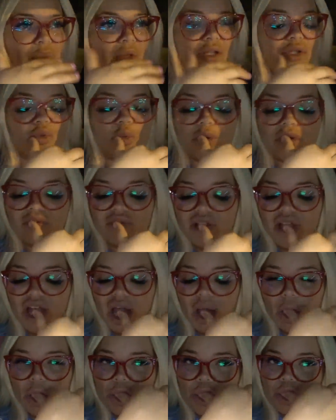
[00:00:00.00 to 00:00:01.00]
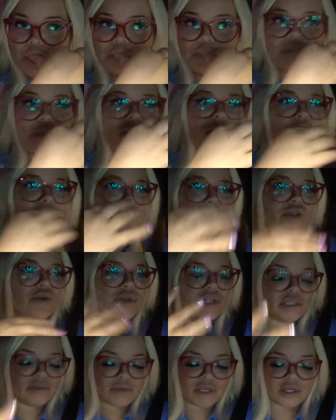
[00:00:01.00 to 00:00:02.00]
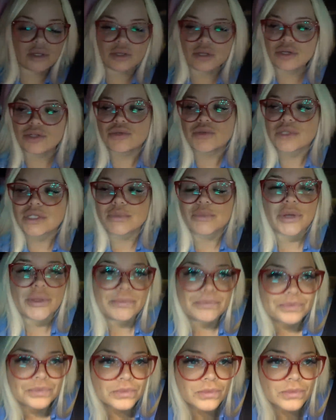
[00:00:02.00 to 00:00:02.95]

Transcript: it's a weird feeling of being so intimate and close with someone,